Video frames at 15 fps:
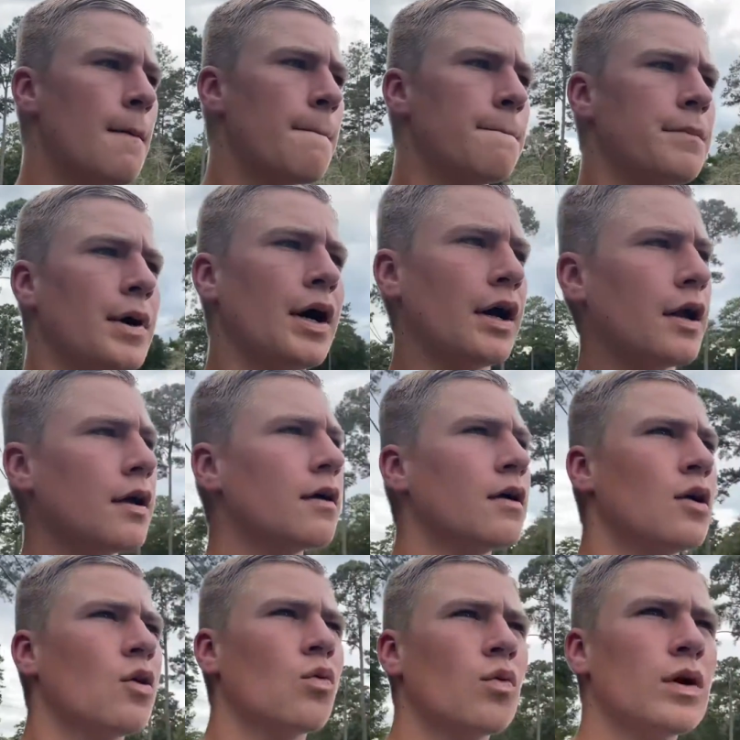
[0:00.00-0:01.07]
But
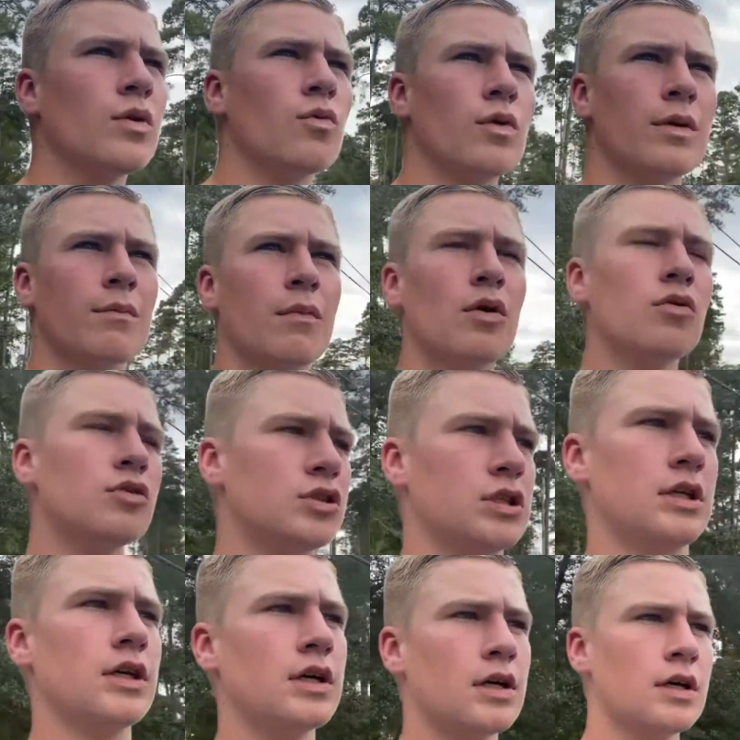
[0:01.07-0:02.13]
when we mulch
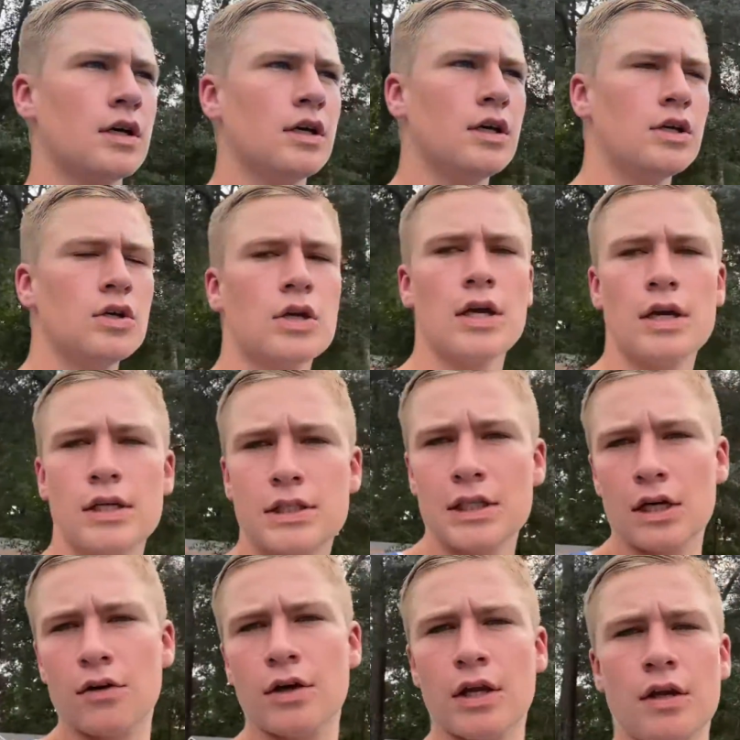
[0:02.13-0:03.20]
it, you can't
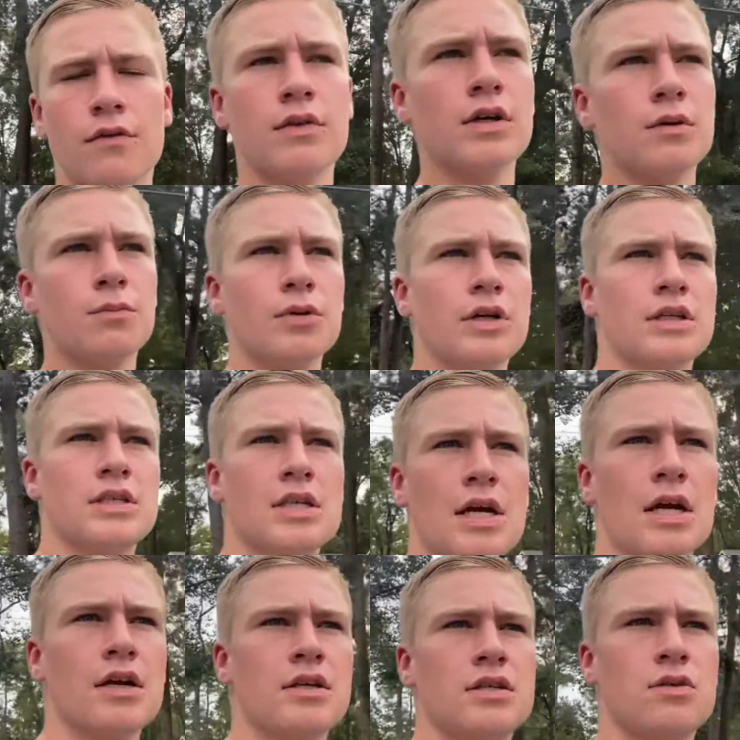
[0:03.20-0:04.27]
tell any of the debris is
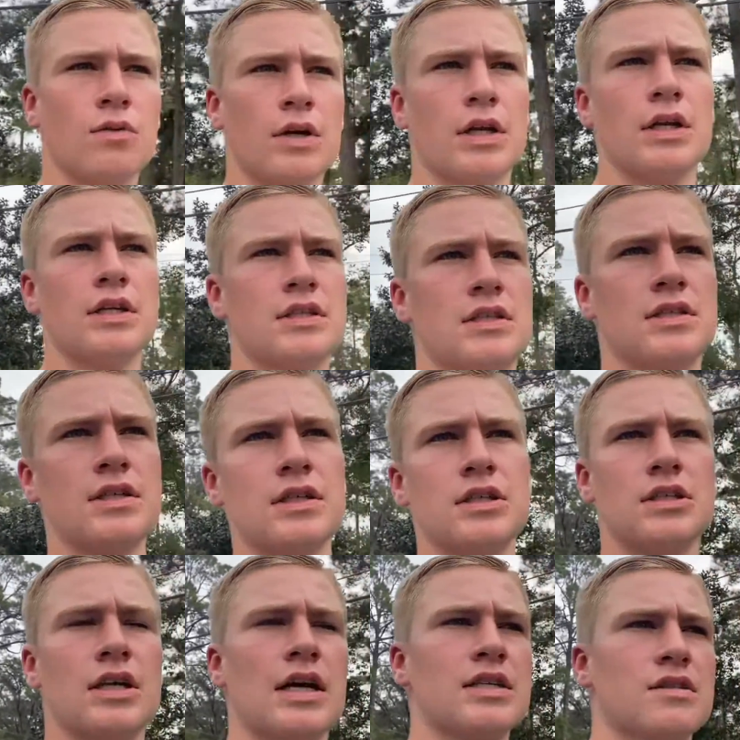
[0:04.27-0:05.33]
there, and so what it is it
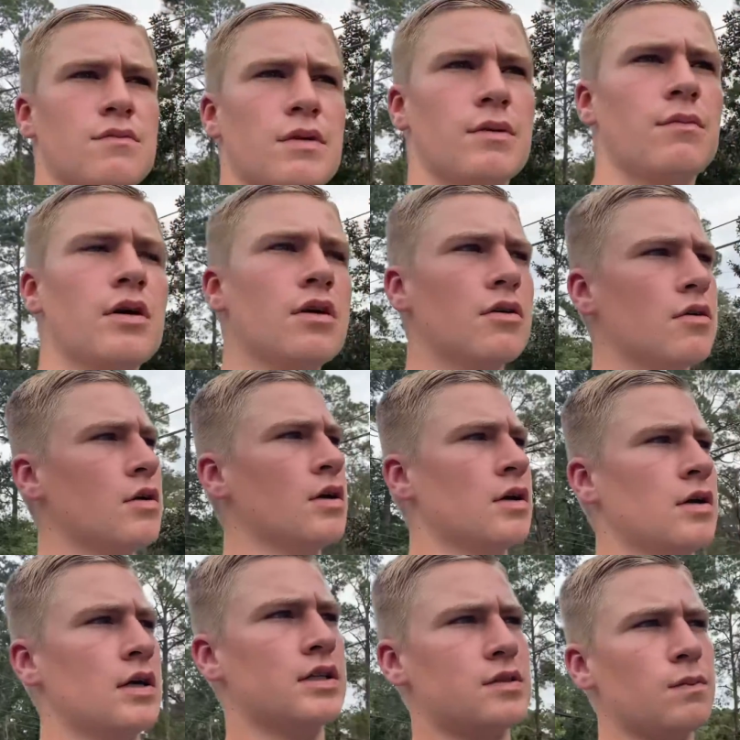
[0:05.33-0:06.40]
just hasn't been mowed.
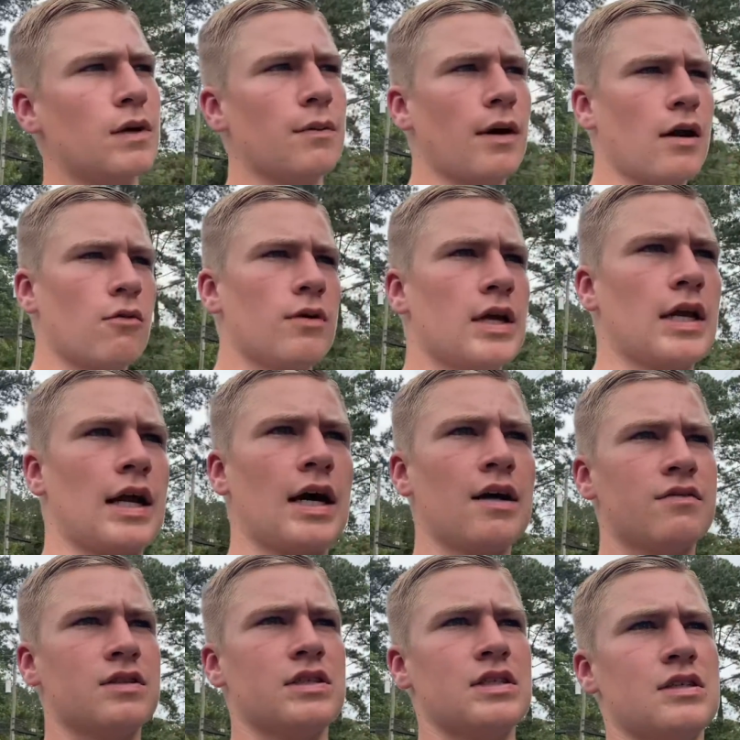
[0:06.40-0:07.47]
It's been about a week and a half
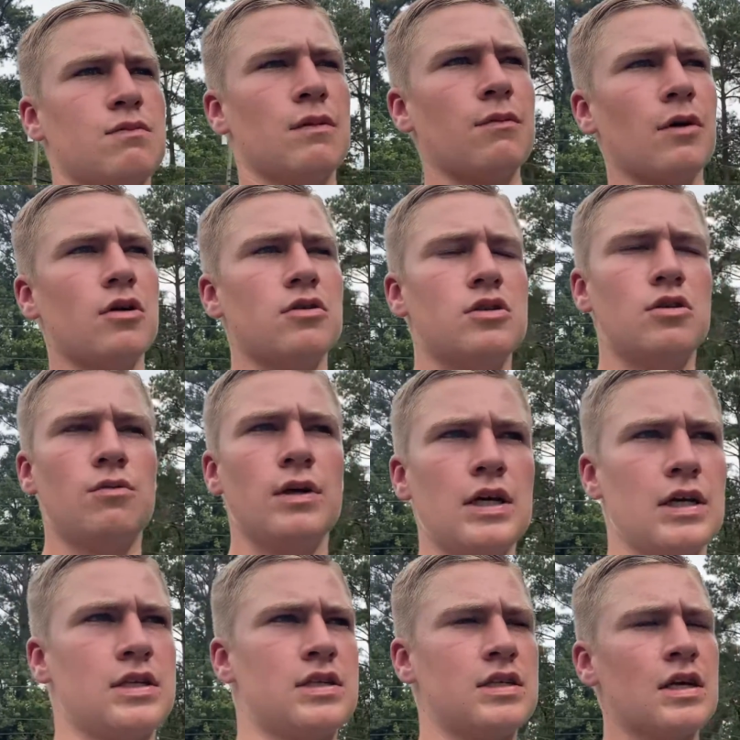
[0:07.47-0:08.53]
since it's been mowed, 2
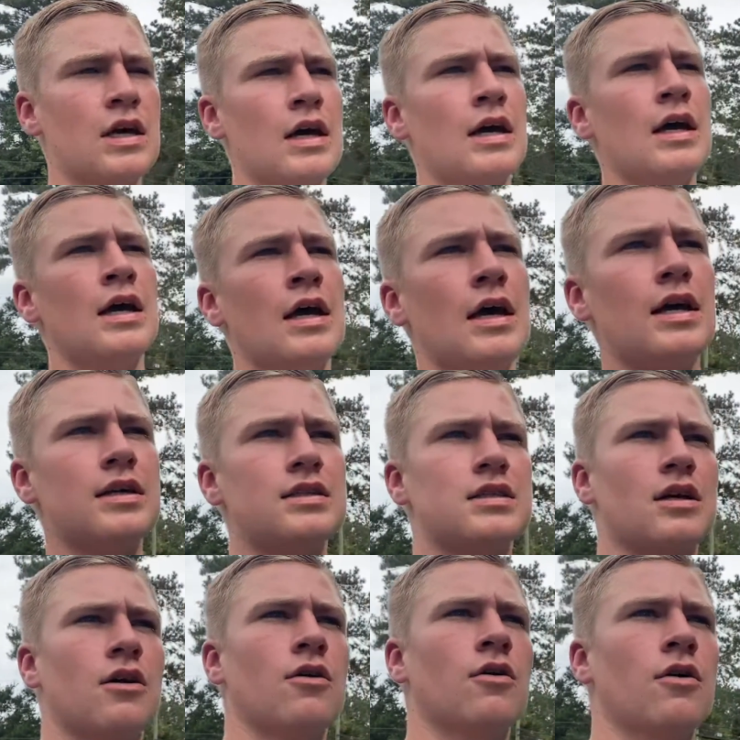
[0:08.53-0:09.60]
weeks, and
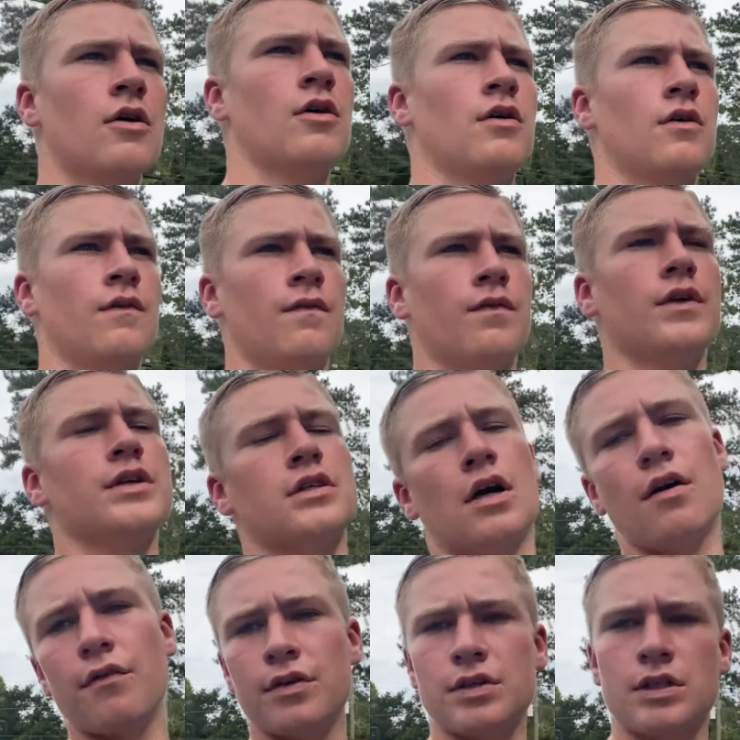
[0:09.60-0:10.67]
so there's
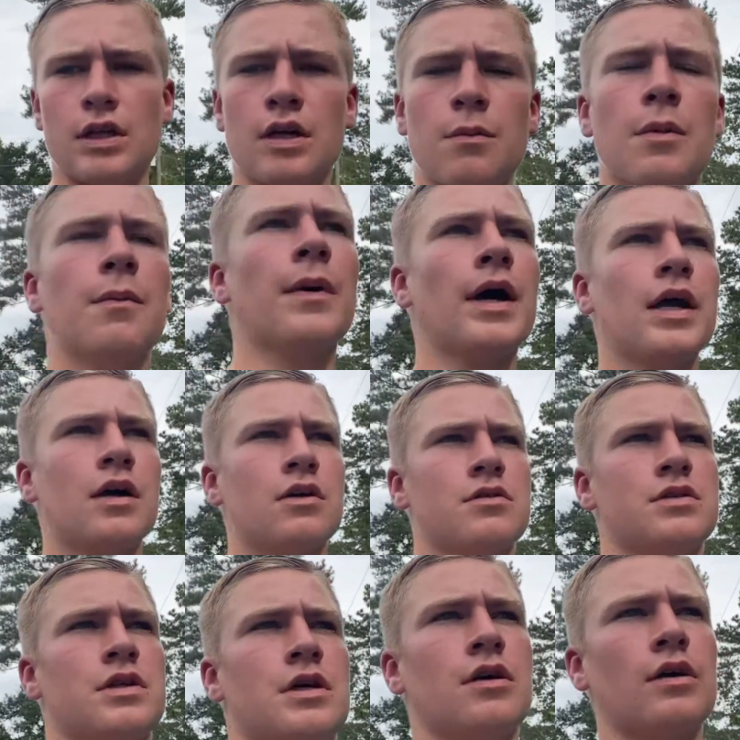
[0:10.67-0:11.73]
obviously going to be pine cones
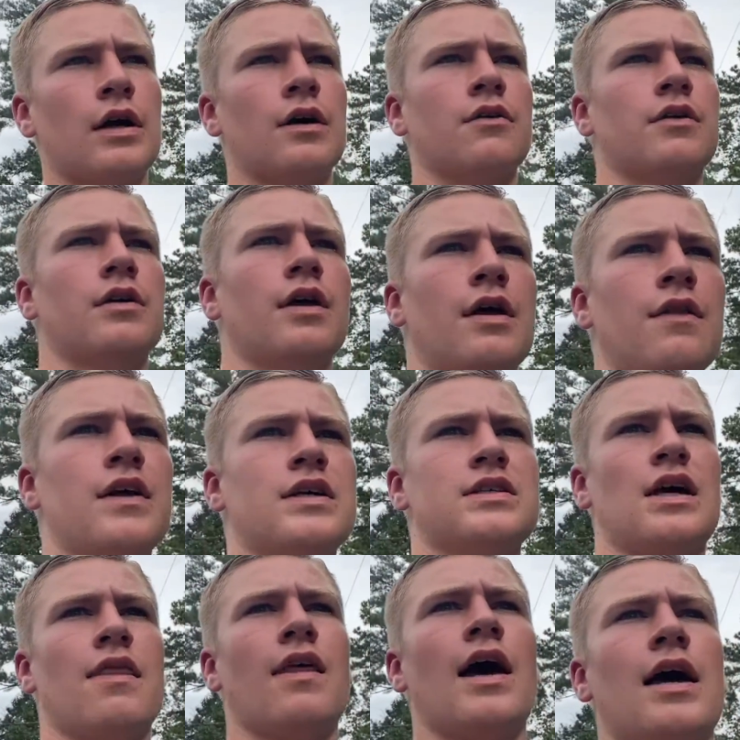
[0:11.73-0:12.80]
on the ground and things
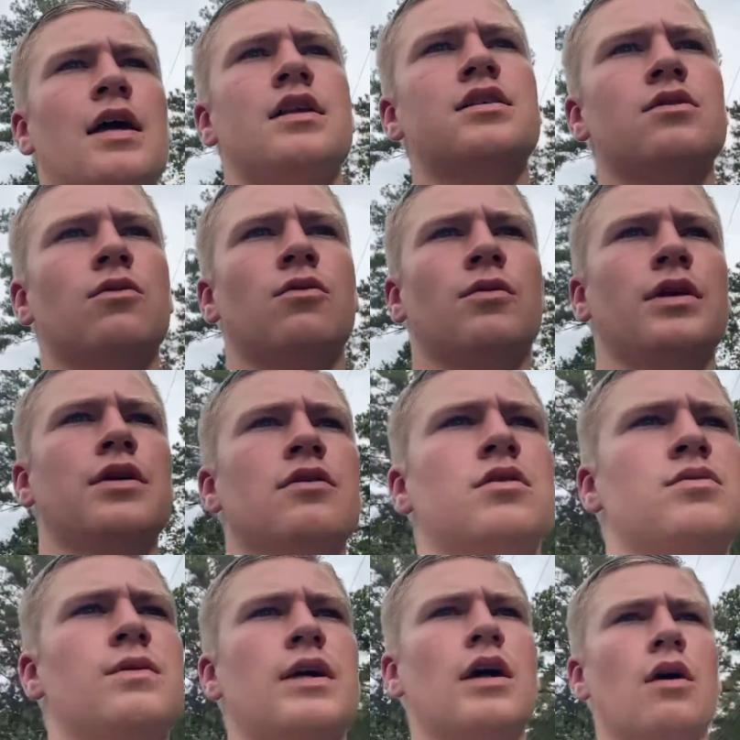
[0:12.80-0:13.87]
like that. And so what we do is
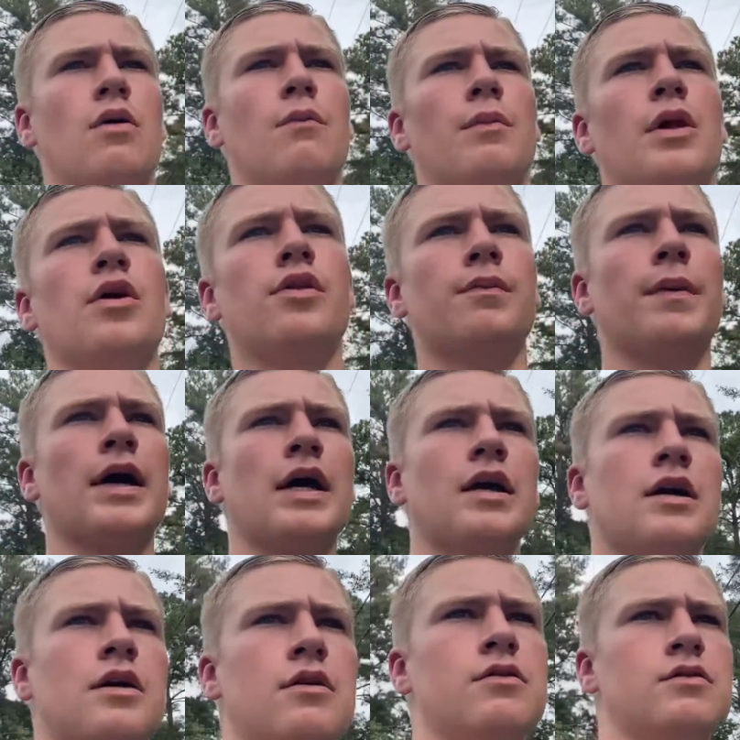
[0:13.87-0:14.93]
we go and blow the pine
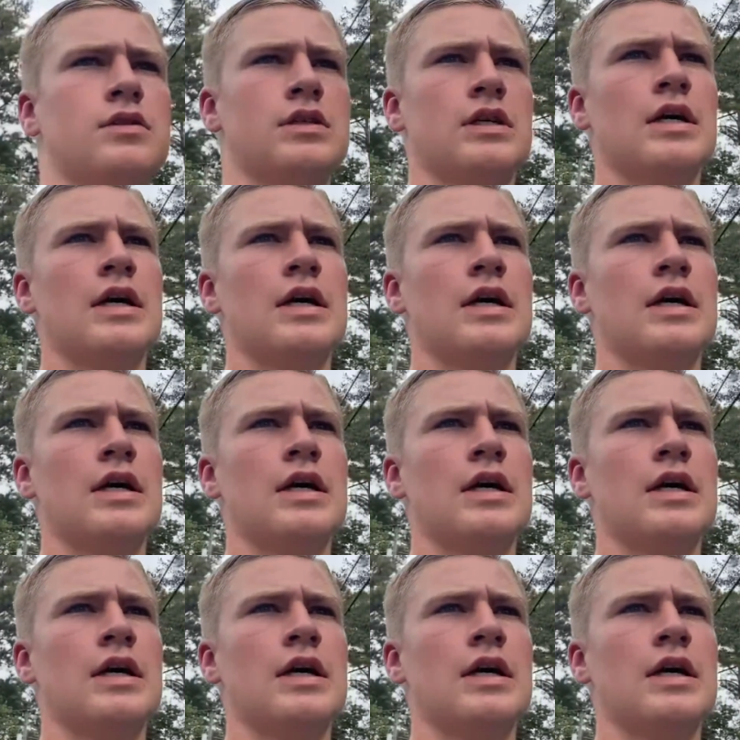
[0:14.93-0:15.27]
cones.